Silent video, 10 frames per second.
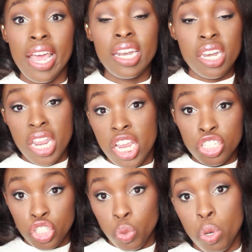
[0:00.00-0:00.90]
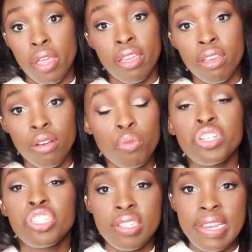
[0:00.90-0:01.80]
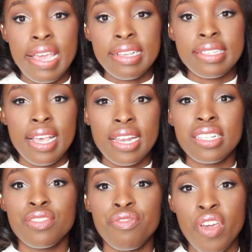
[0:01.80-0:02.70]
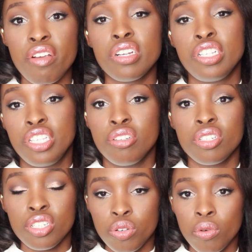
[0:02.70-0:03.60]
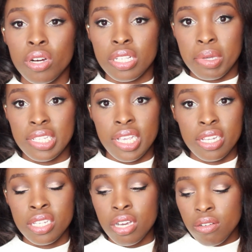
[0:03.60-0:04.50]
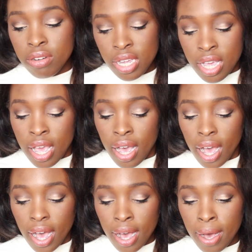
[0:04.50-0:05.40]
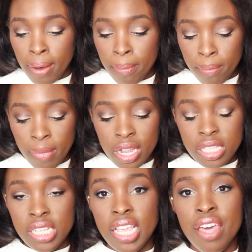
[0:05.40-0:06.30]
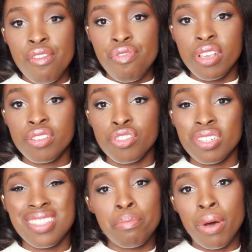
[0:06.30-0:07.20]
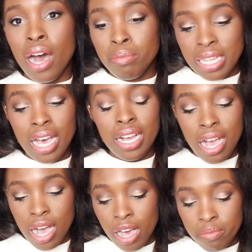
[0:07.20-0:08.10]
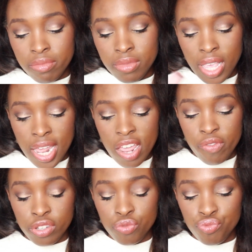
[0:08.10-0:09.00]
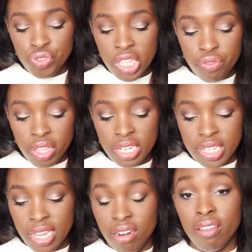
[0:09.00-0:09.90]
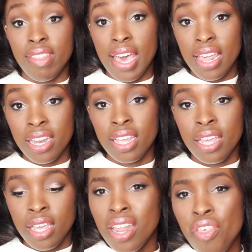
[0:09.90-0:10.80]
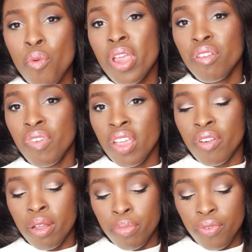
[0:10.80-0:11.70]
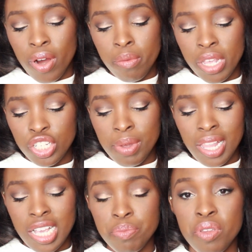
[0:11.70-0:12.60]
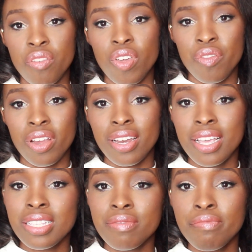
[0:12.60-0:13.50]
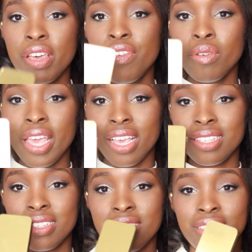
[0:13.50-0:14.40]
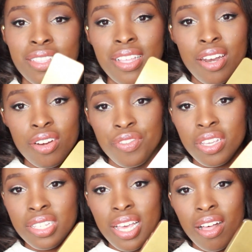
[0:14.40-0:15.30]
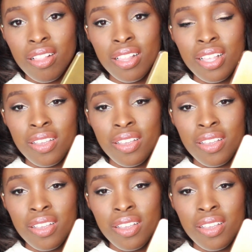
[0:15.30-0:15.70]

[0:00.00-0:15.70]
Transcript: and enjoy, which is nice. And it's very suited towards my skin tone. Um, together these are just the bomb dot com, and I've been really, really digging on that. Another weird favorite, before I mention my last beauty favorite, is my phone case. I don't know if you can tell.